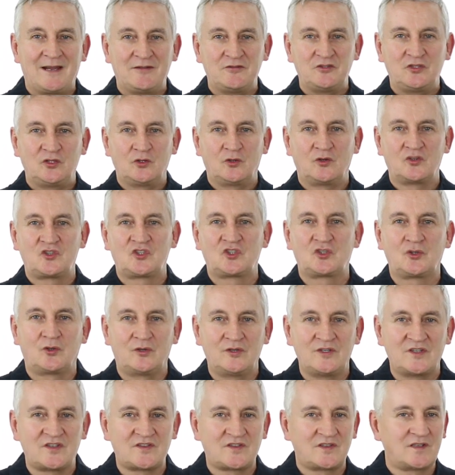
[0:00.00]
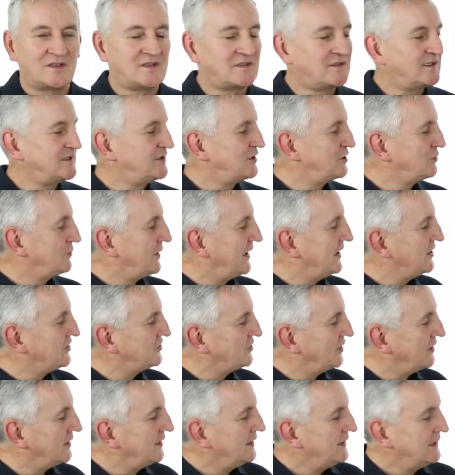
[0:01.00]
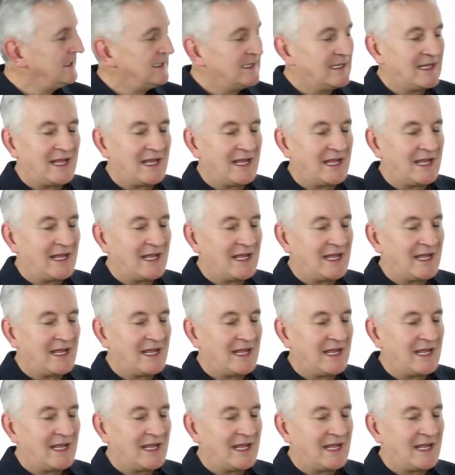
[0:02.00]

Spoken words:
around your choice to the situation.